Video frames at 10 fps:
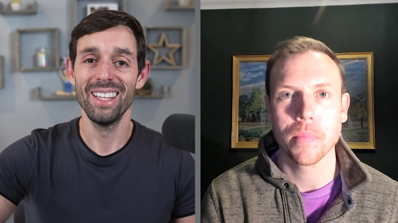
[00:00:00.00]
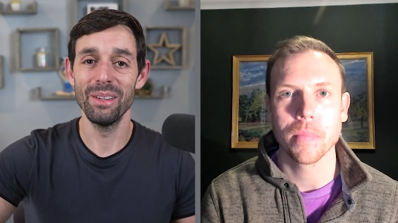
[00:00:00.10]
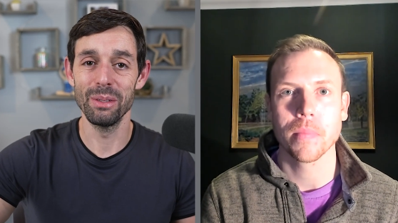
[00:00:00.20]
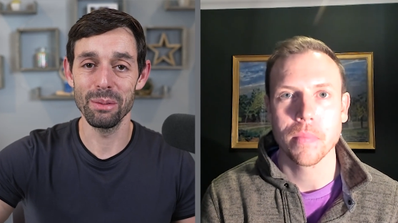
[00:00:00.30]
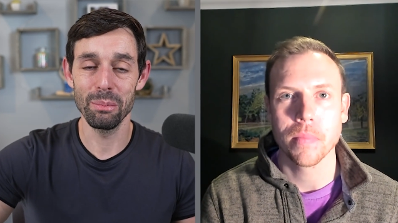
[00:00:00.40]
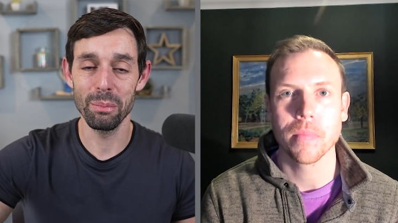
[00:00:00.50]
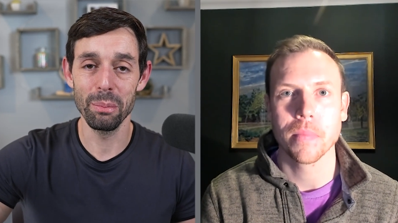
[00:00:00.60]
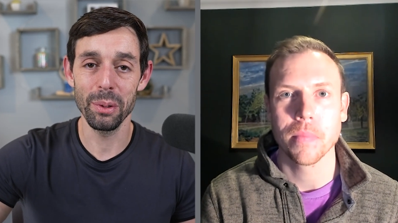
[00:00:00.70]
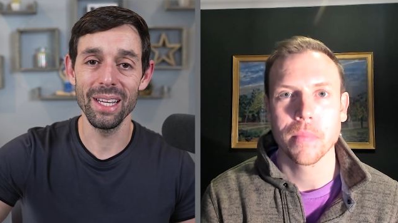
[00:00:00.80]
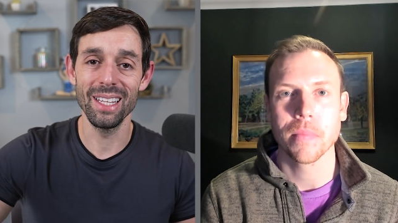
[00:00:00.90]
Speaker 1: it was a
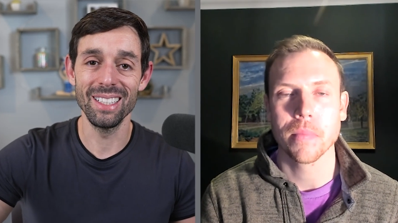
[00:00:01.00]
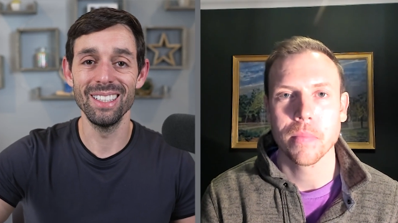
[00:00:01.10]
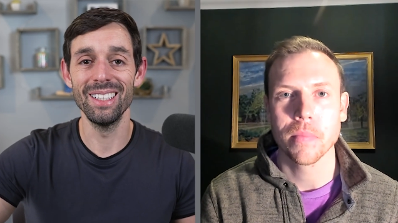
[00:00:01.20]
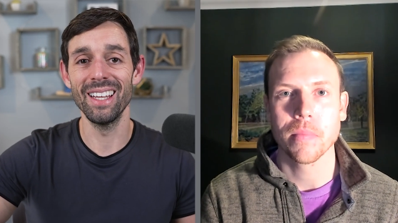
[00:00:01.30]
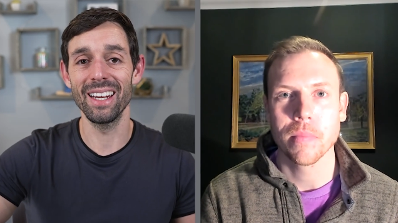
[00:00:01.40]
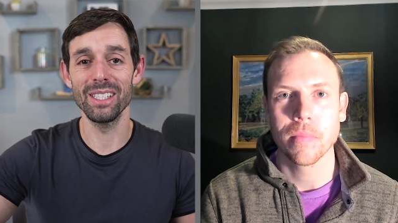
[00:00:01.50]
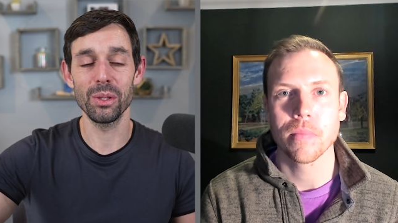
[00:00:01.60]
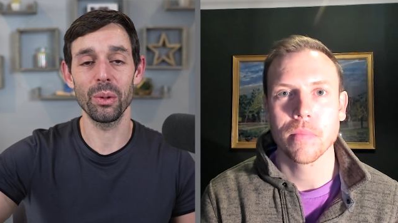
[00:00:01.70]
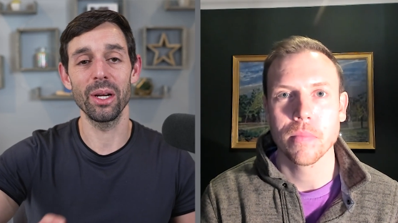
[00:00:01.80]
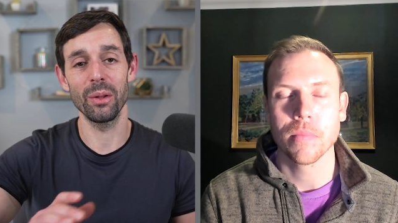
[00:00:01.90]
pretty nutty
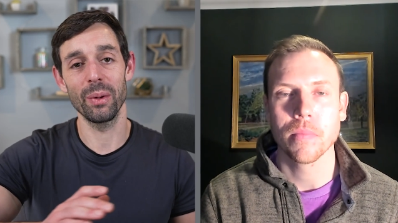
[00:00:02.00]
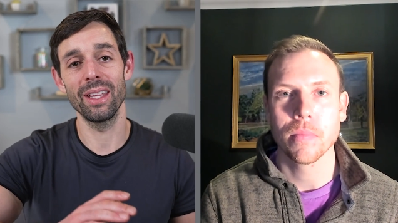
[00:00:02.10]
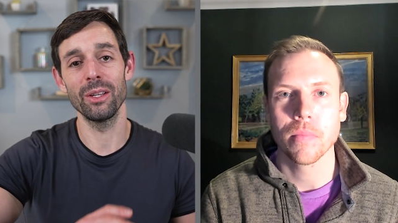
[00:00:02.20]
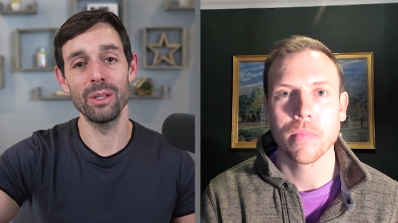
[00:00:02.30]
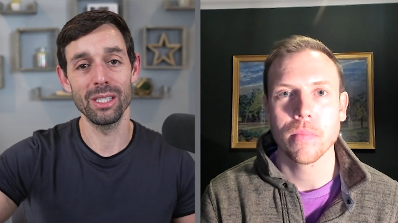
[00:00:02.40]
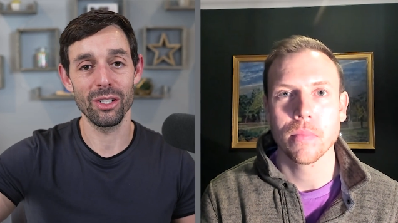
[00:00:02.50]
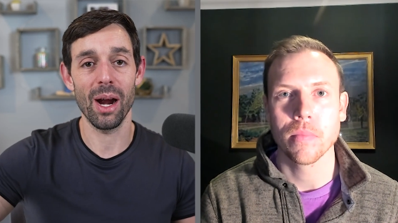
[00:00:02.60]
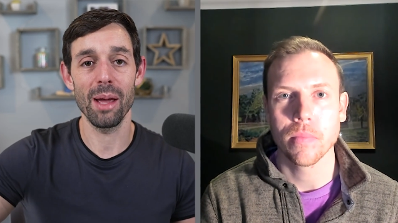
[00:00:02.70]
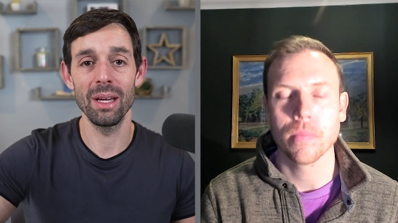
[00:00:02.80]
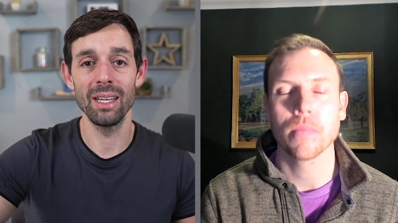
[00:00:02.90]
story the way that you
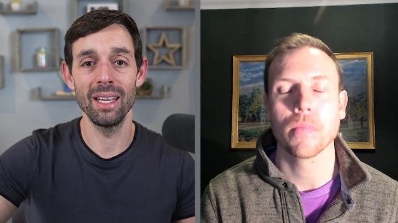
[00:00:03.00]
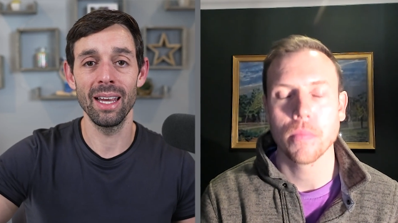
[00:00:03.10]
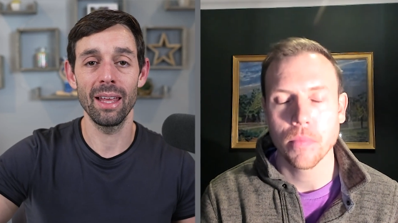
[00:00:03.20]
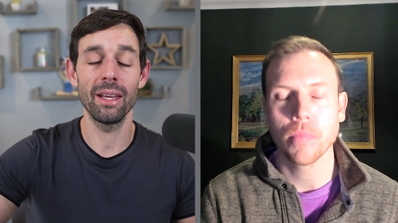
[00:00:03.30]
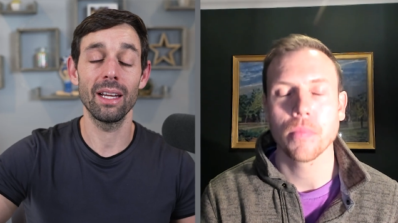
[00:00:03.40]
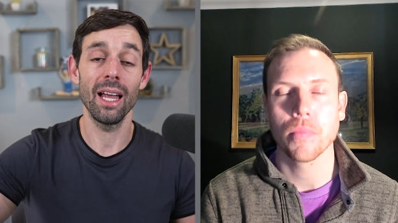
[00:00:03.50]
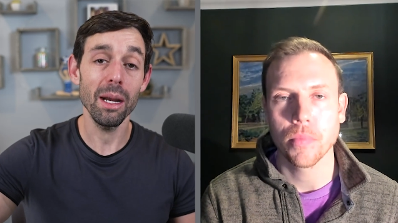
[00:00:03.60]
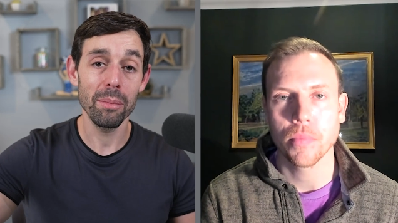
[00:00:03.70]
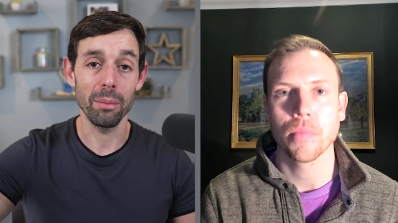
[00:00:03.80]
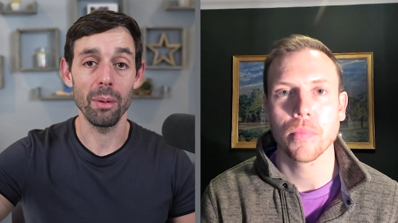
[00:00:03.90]
describe it. And I think a lot
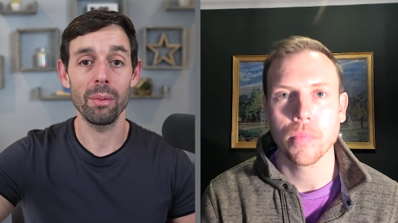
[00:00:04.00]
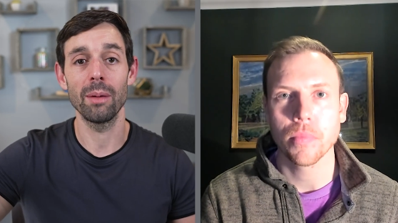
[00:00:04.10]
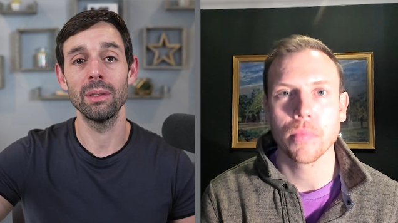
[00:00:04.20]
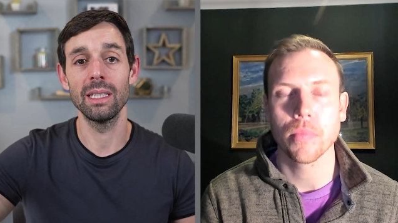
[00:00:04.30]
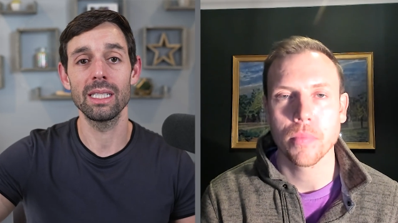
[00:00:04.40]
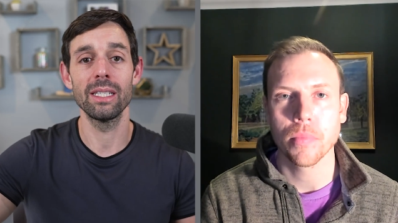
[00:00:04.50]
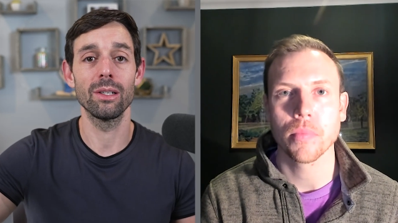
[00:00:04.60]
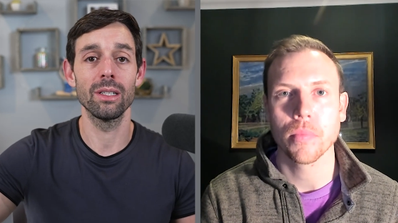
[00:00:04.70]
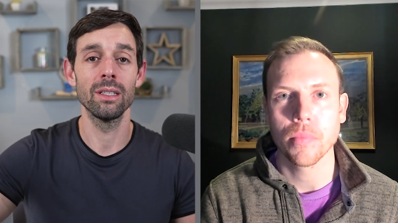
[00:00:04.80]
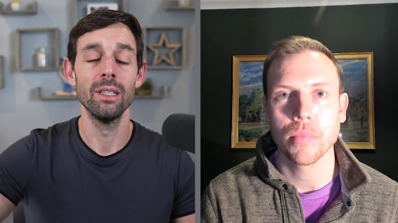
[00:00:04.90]
of people probably listening
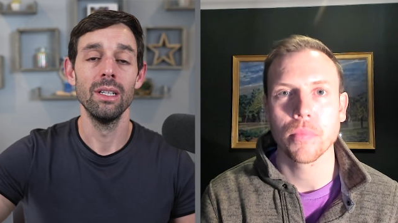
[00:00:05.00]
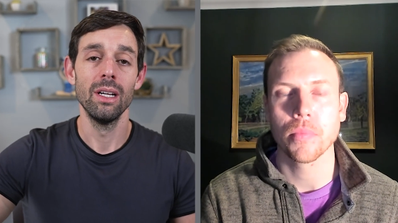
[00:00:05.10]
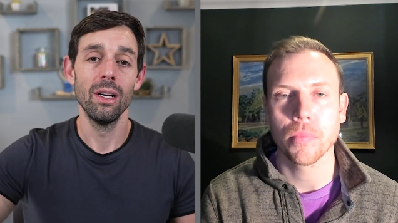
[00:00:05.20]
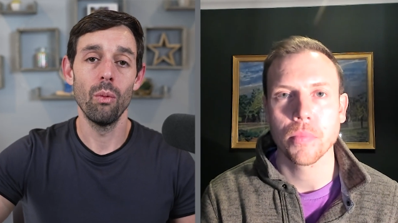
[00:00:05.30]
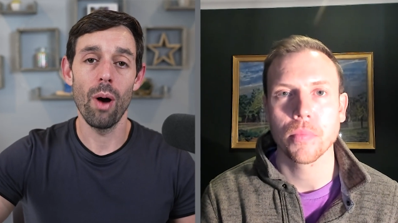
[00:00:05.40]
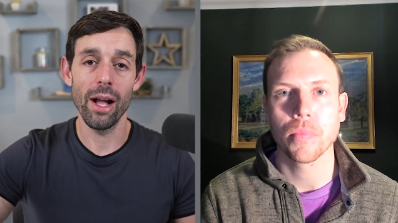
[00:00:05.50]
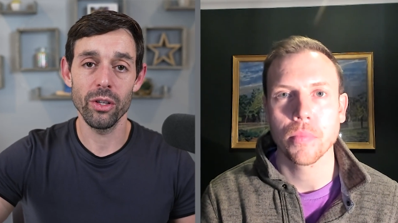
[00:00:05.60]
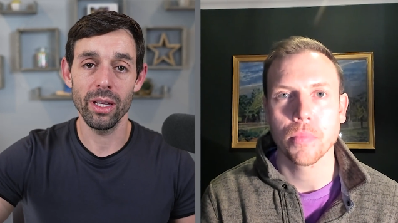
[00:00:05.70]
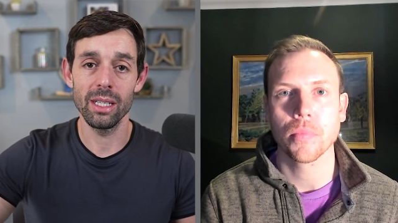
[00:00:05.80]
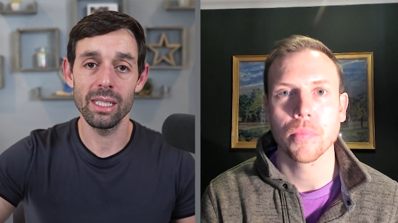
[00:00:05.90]
or
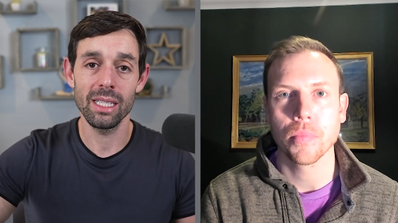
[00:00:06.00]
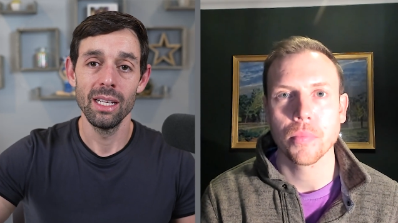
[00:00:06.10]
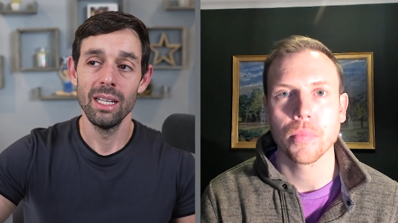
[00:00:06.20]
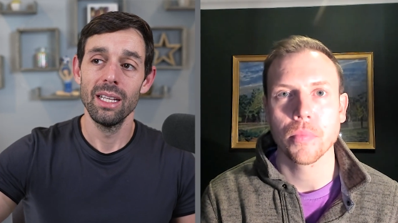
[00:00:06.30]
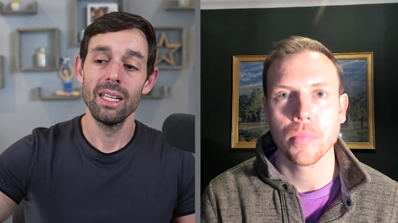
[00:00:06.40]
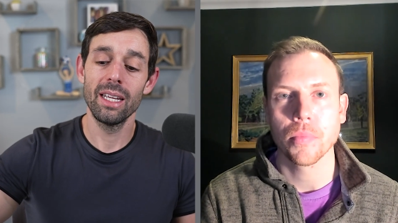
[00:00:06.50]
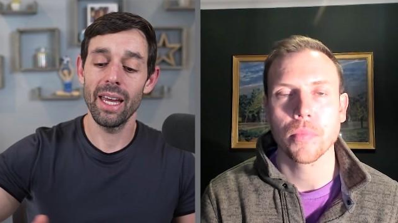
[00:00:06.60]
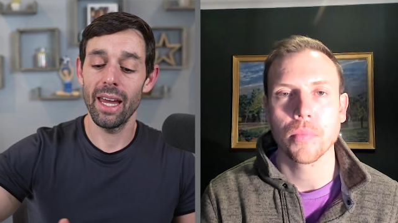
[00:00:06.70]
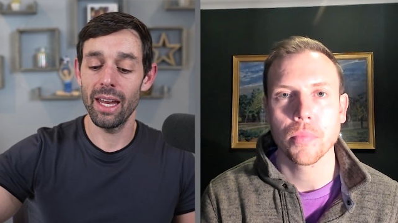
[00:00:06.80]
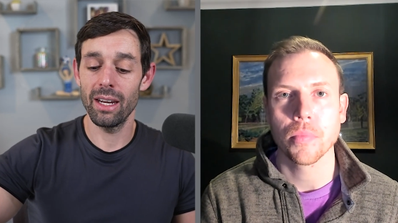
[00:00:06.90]
watching this
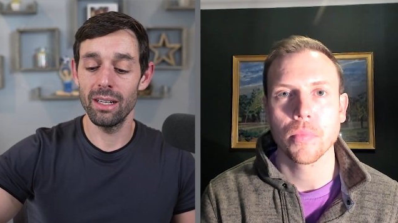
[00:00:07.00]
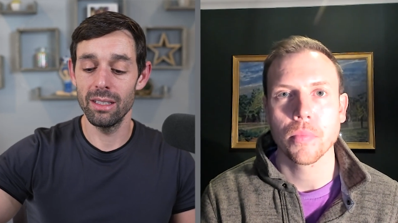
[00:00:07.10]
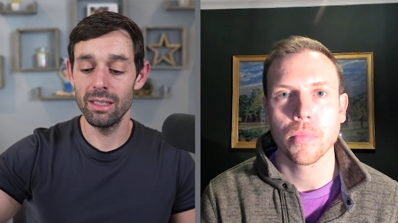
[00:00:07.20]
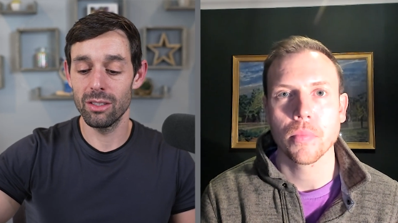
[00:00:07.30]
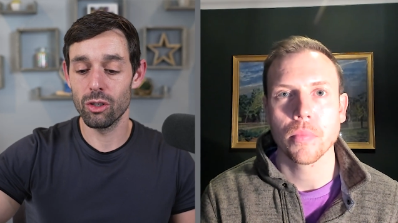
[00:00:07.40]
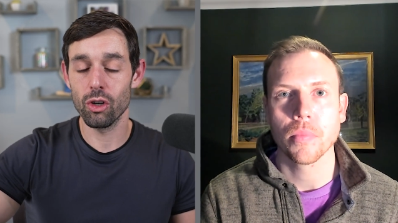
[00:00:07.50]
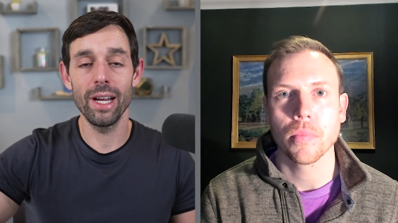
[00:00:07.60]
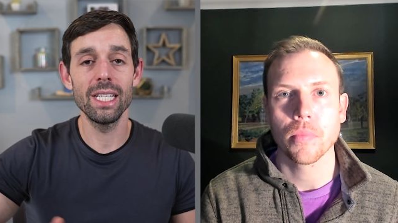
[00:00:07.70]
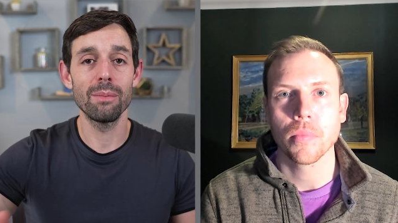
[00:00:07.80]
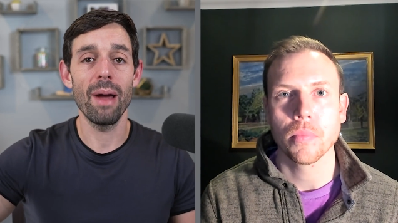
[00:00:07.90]
can
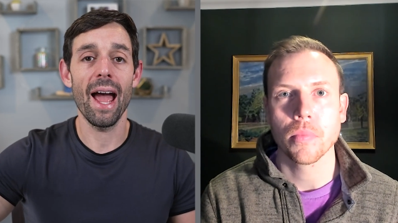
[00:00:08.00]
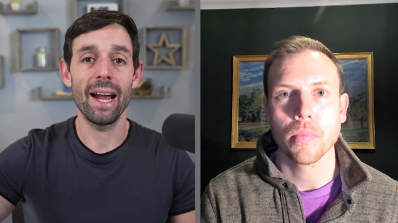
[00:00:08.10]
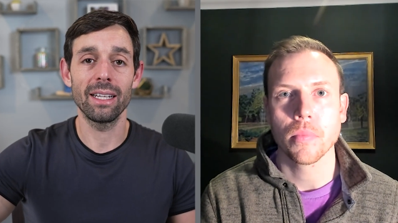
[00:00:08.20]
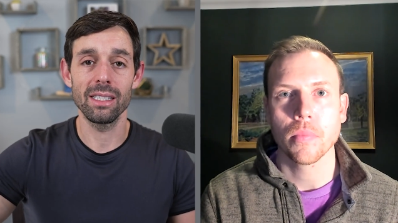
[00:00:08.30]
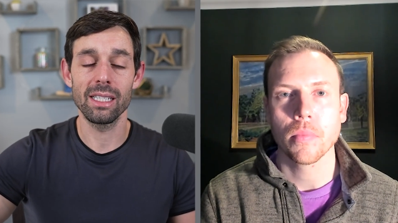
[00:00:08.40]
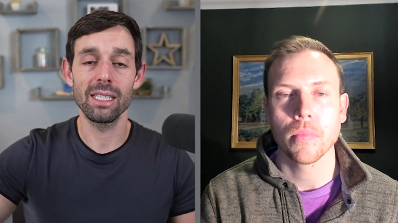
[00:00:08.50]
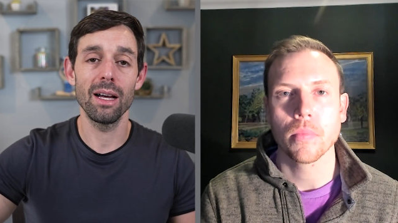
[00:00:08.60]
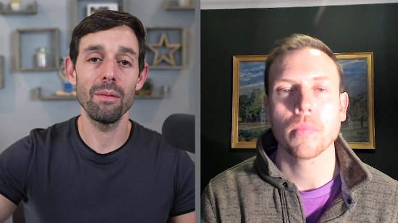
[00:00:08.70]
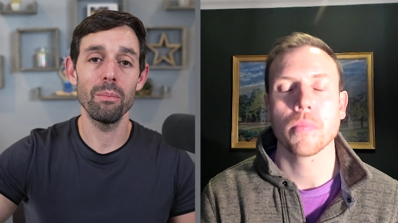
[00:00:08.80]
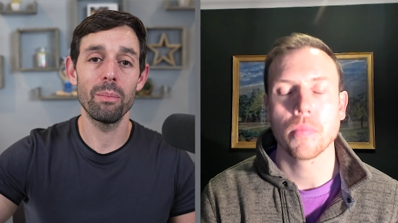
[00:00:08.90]
trace back to
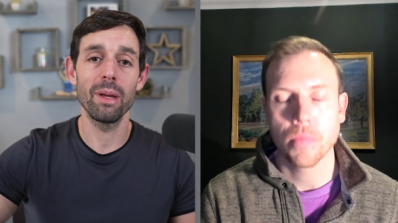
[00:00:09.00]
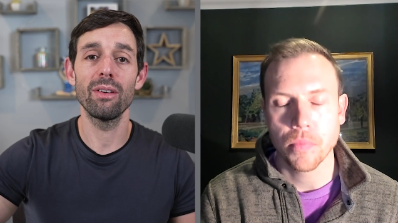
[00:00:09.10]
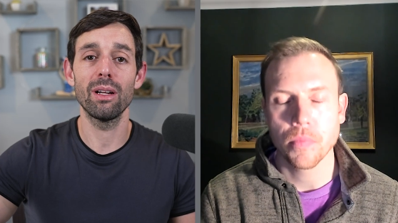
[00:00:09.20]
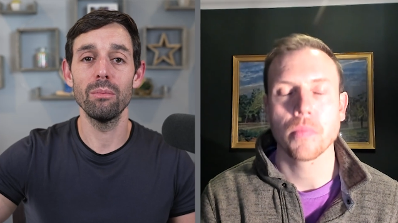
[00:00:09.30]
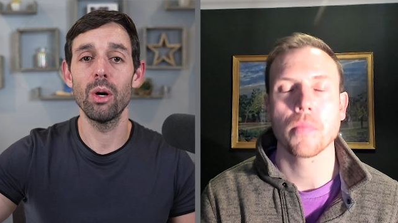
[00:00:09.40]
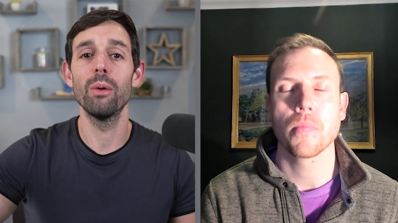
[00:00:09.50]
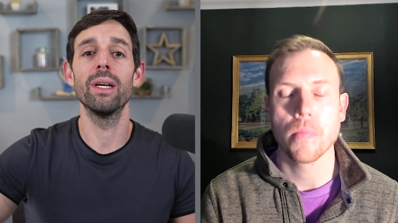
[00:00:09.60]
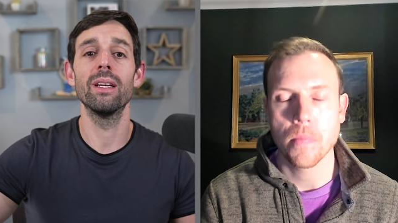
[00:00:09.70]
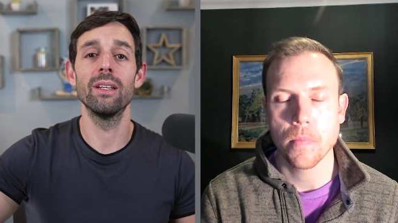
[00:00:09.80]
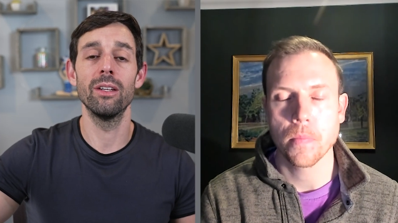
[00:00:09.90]
some pivotal
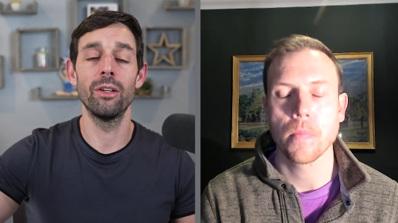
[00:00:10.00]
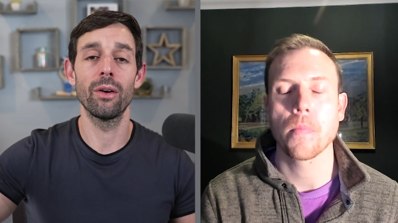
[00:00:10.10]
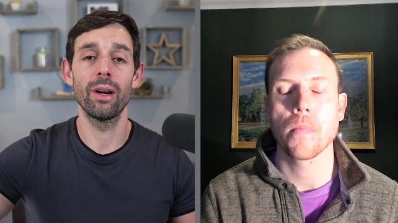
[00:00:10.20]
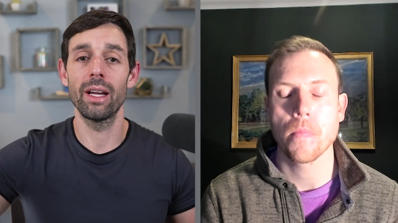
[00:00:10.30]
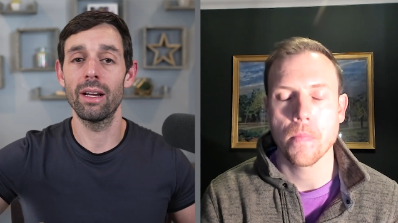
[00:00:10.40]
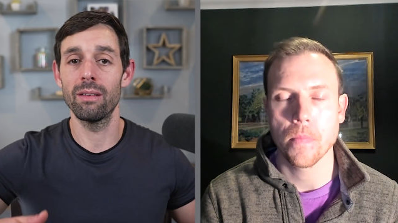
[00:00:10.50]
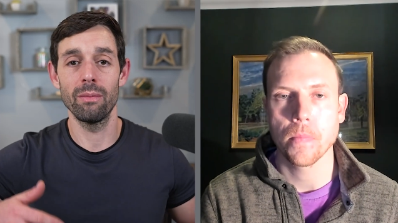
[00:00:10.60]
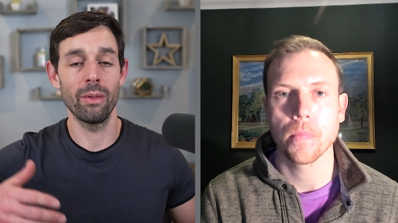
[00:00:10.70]
moment during